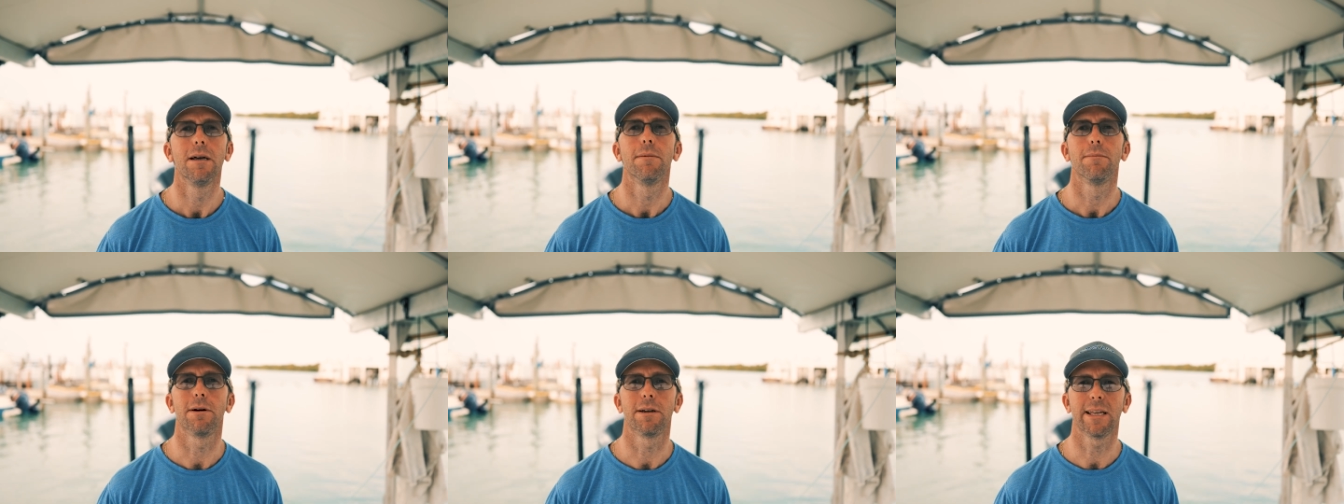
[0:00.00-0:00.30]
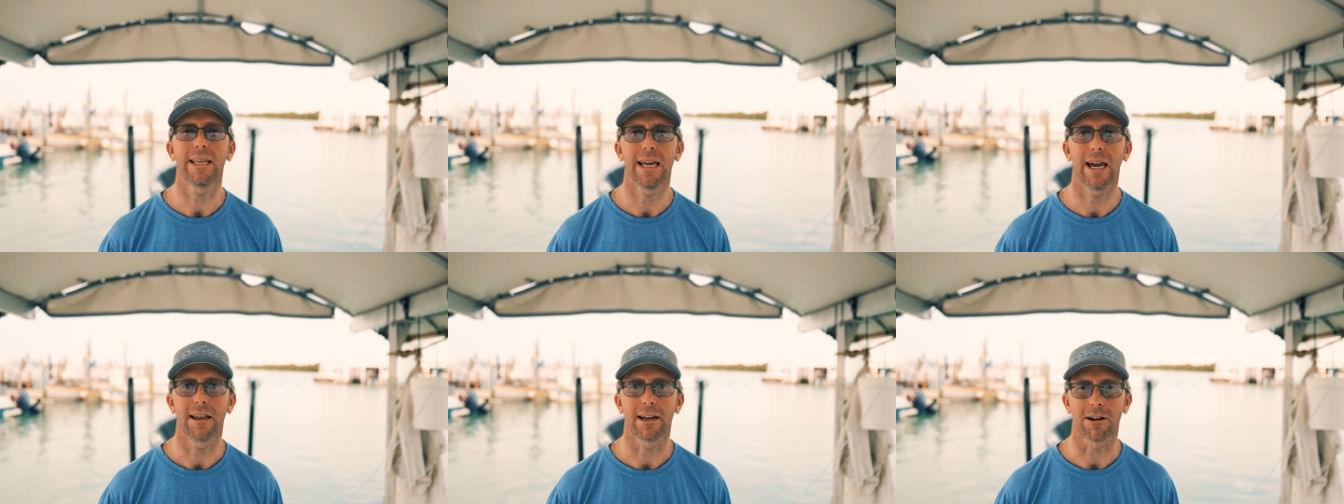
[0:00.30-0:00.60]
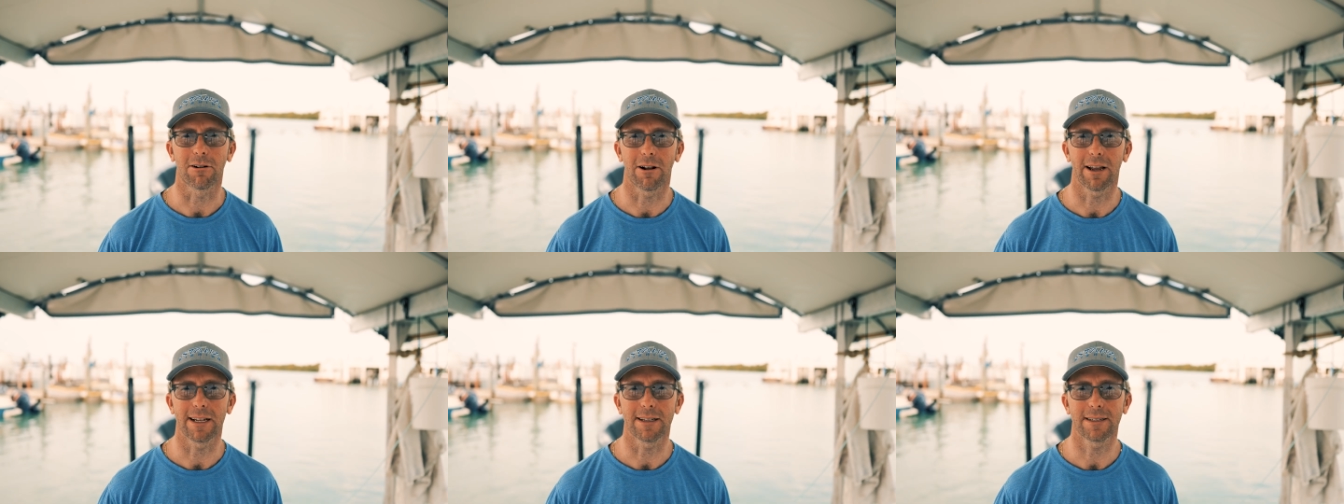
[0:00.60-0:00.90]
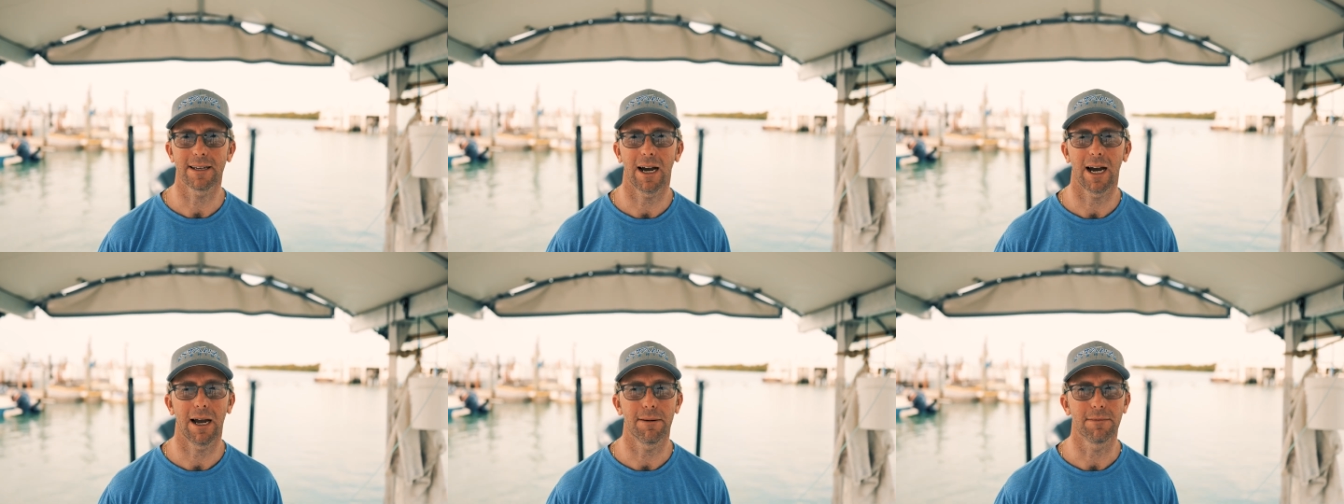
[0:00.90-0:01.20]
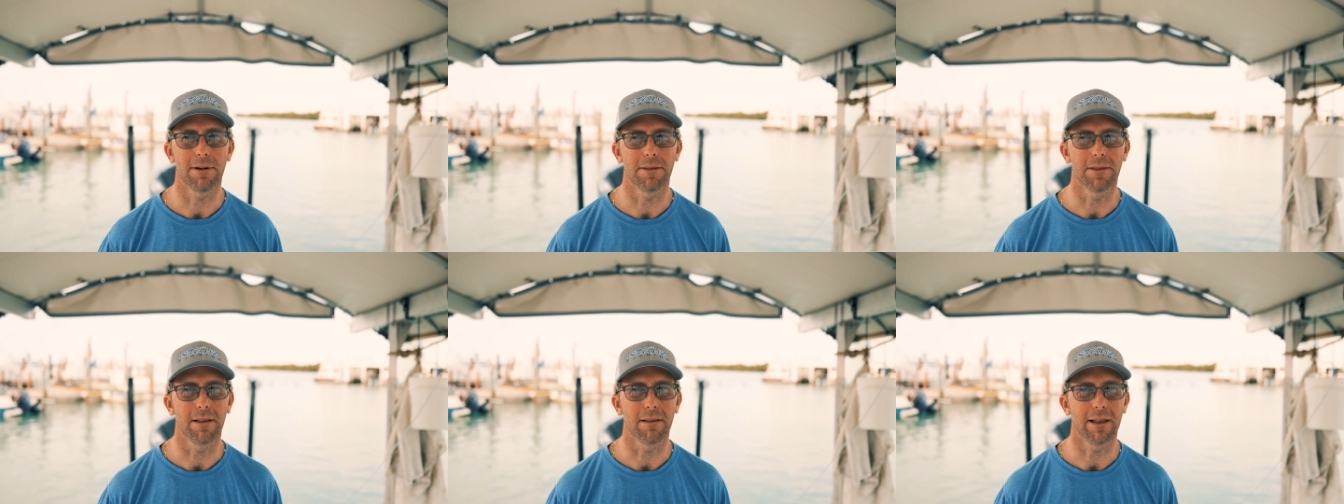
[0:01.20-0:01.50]
But he had a great time
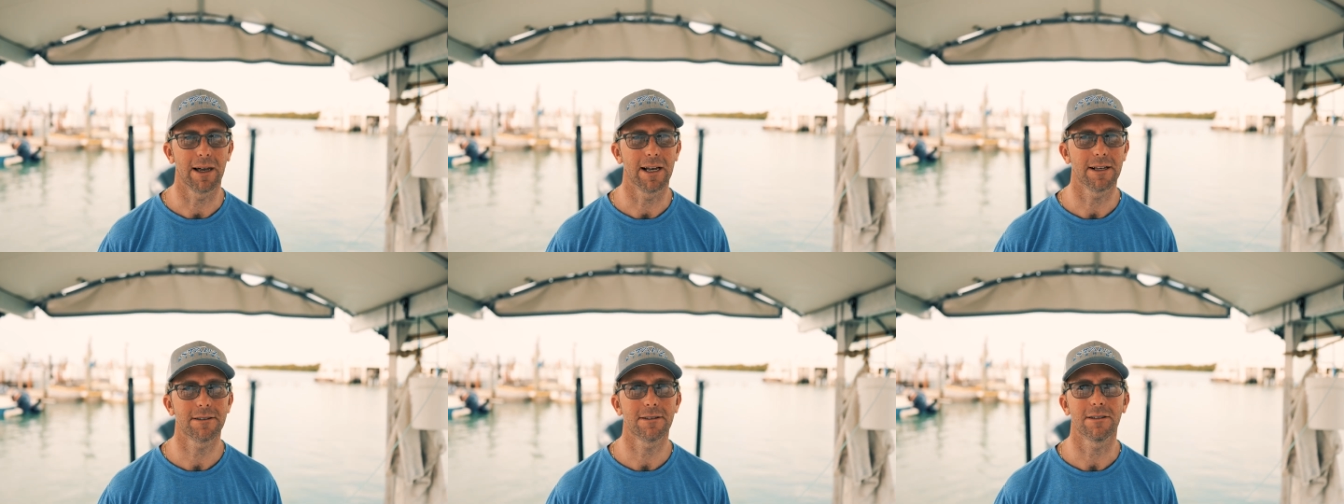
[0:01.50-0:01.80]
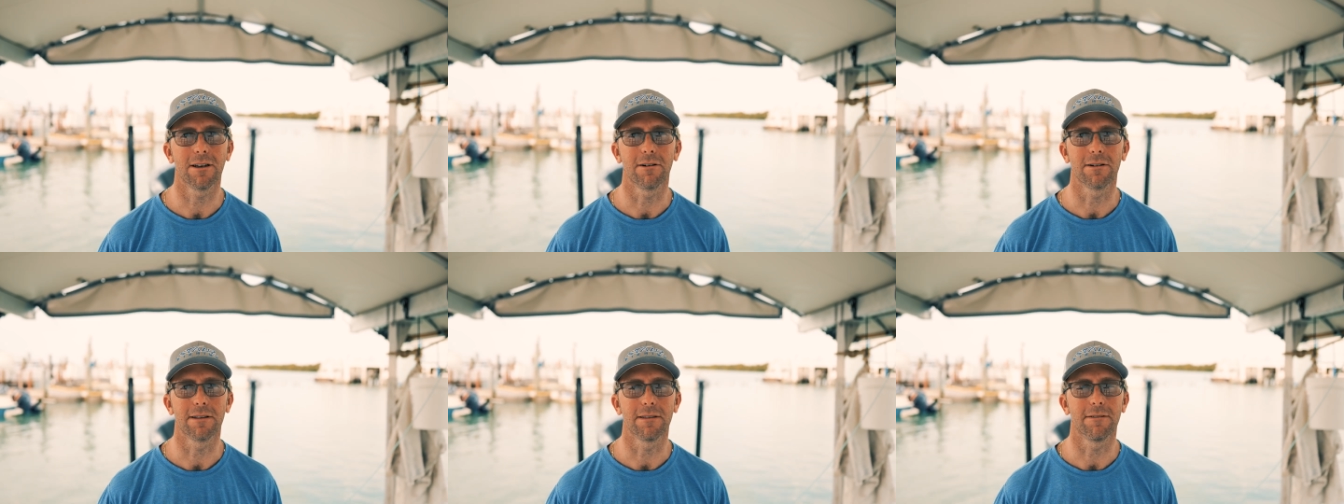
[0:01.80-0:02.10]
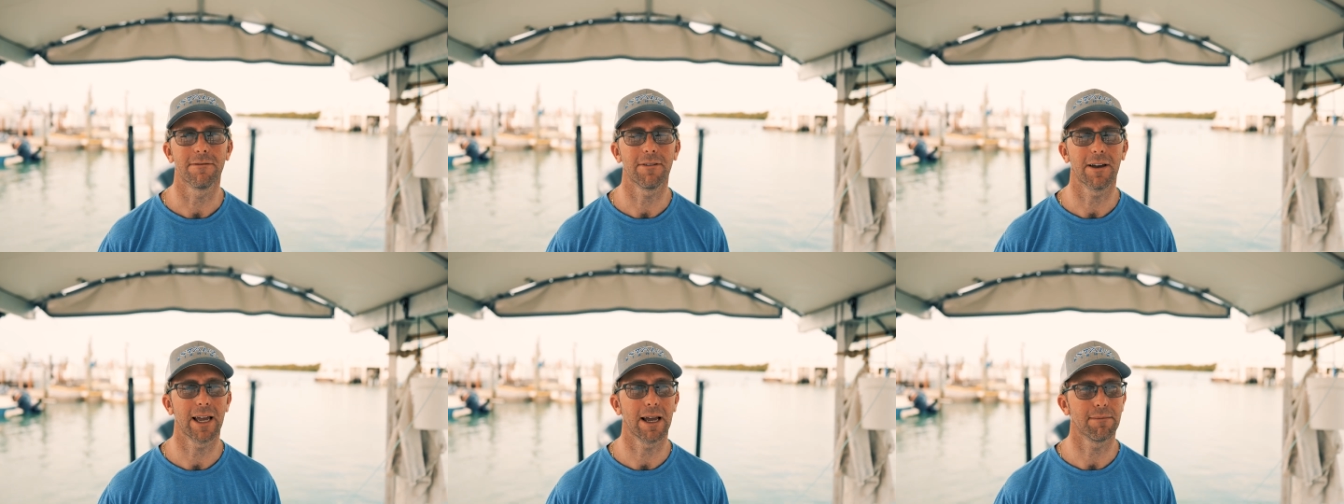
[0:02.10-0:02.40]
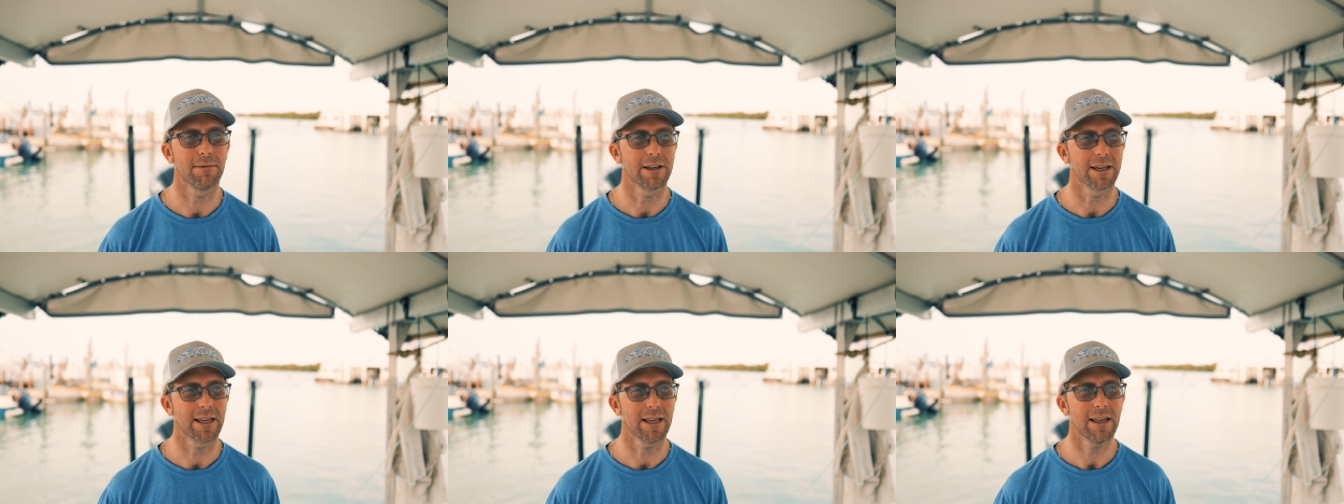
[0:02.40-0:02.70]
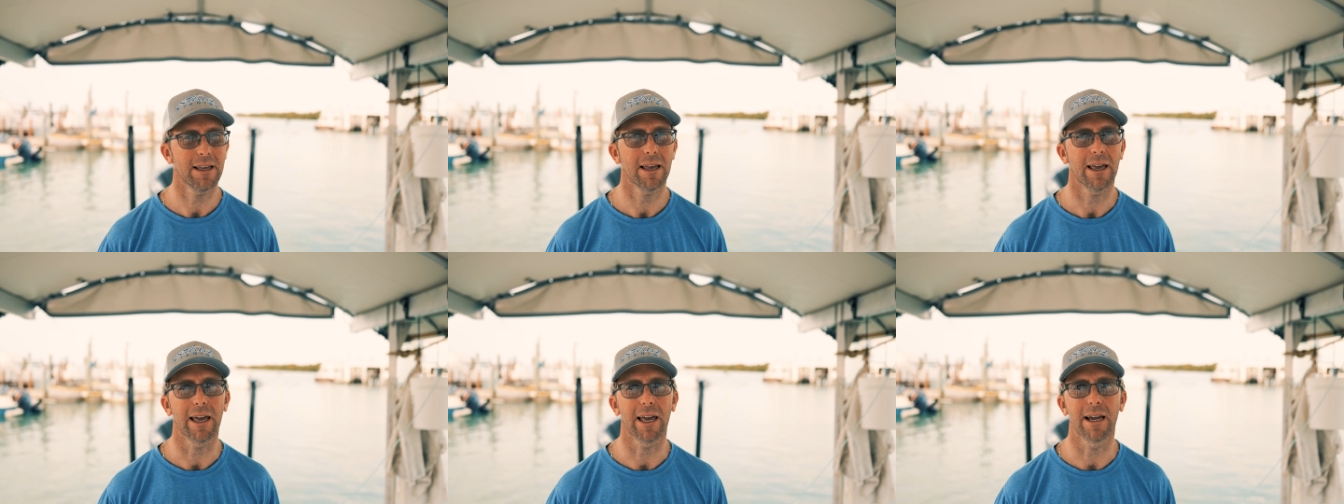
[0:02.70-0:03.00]
nonetheless, so did the family,
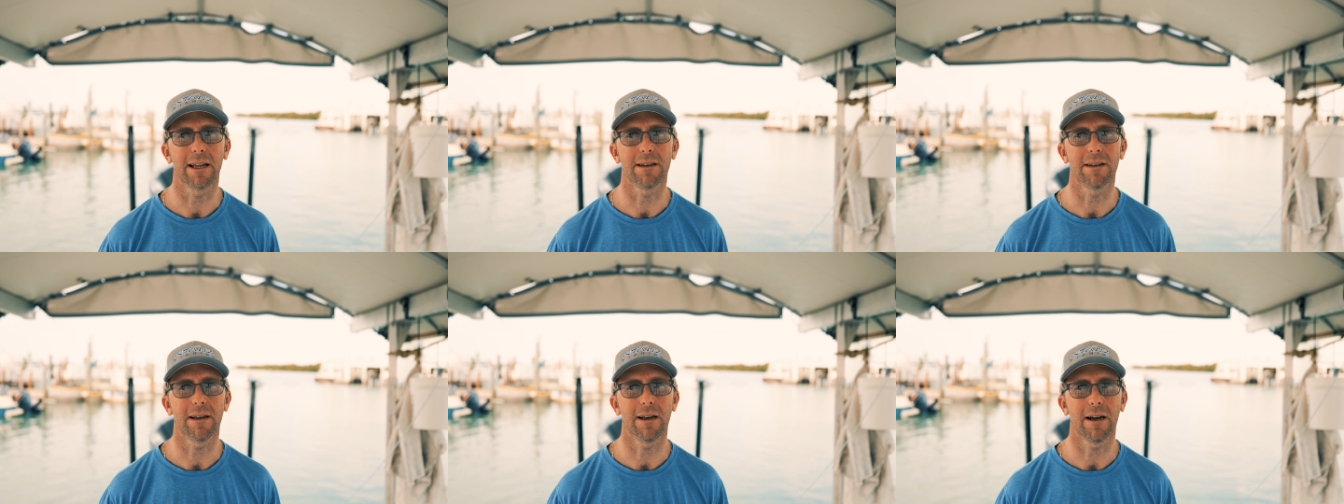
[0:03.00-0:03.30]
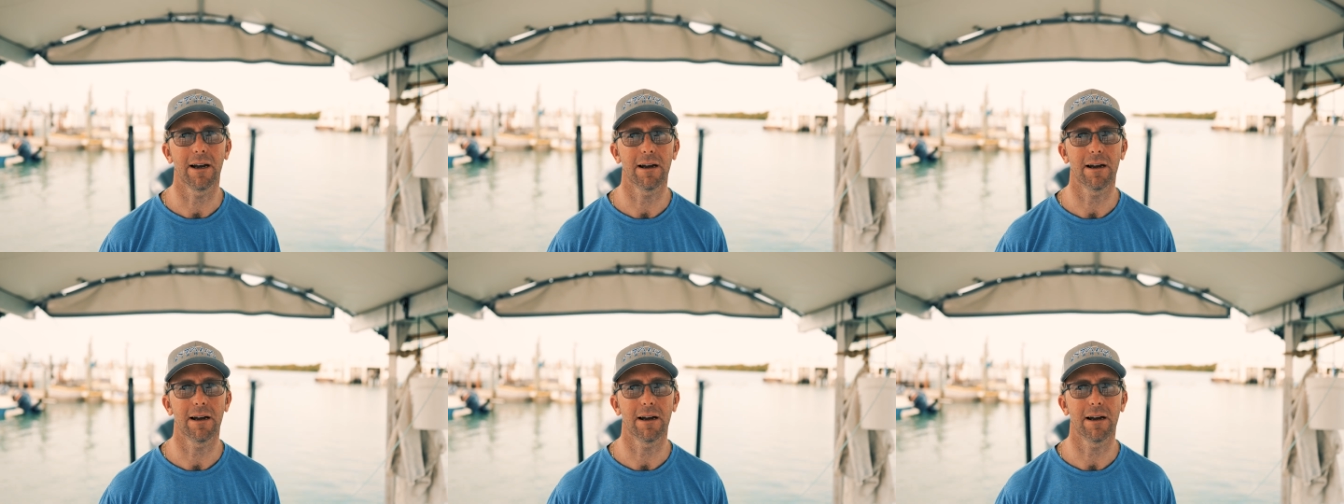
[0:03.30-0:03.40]
and